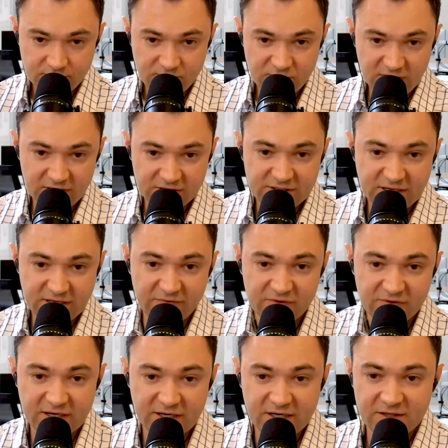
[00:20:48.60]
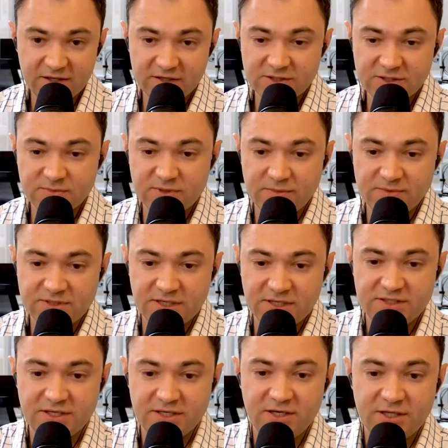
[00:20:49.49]
saving anything. Sometimes
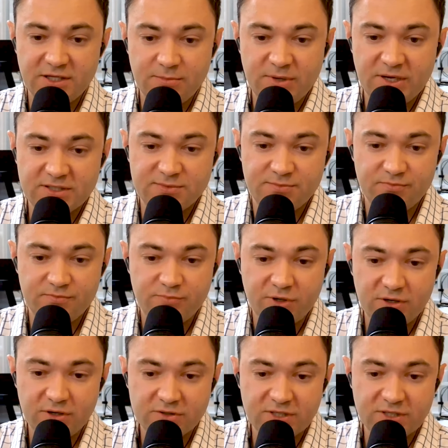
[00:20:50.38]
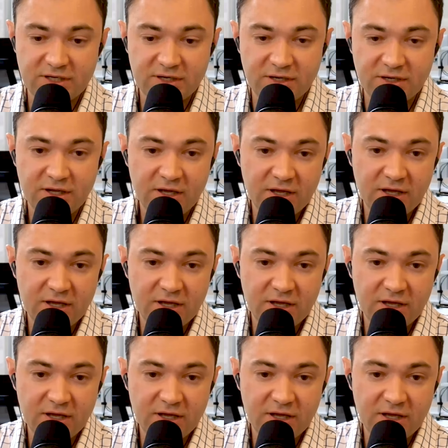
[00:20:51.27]
not sending the best person.